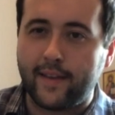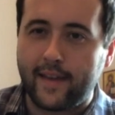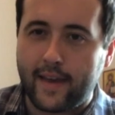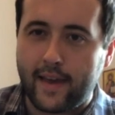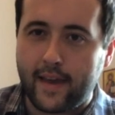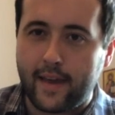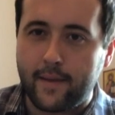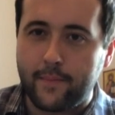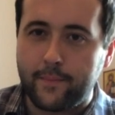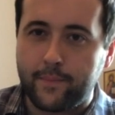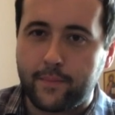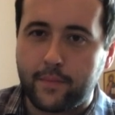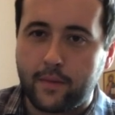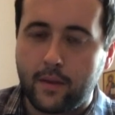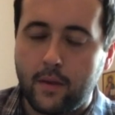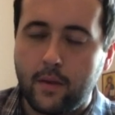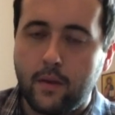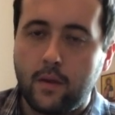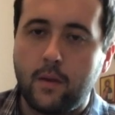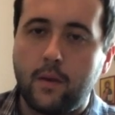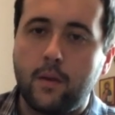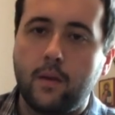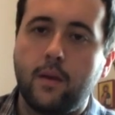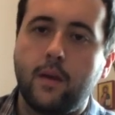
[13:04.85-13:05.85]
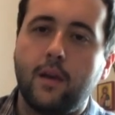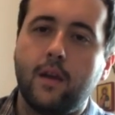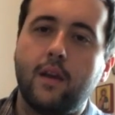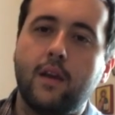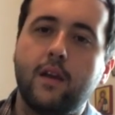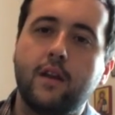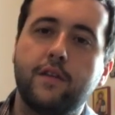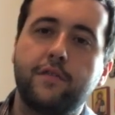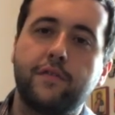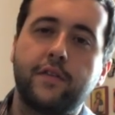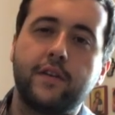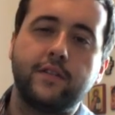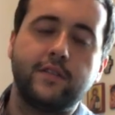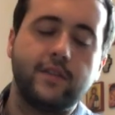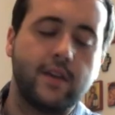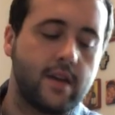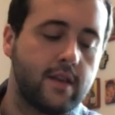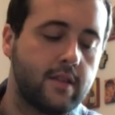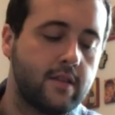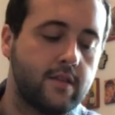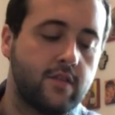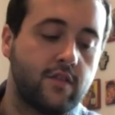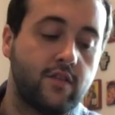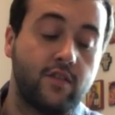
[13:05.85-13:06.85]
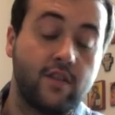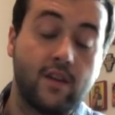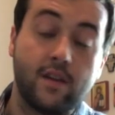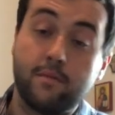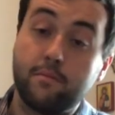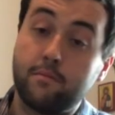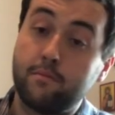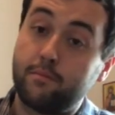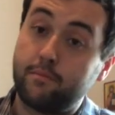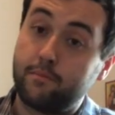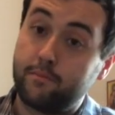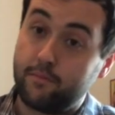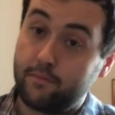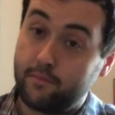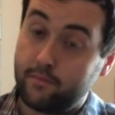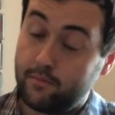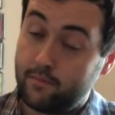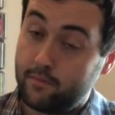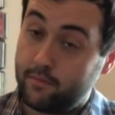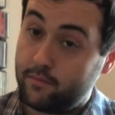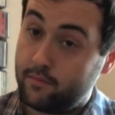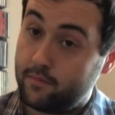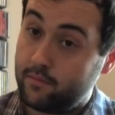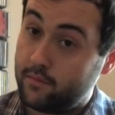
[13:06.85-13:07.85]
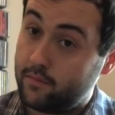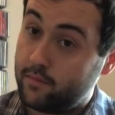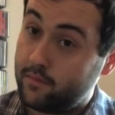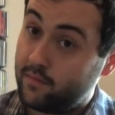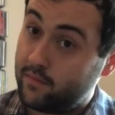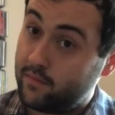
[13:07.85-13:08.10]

it A. And if I take this same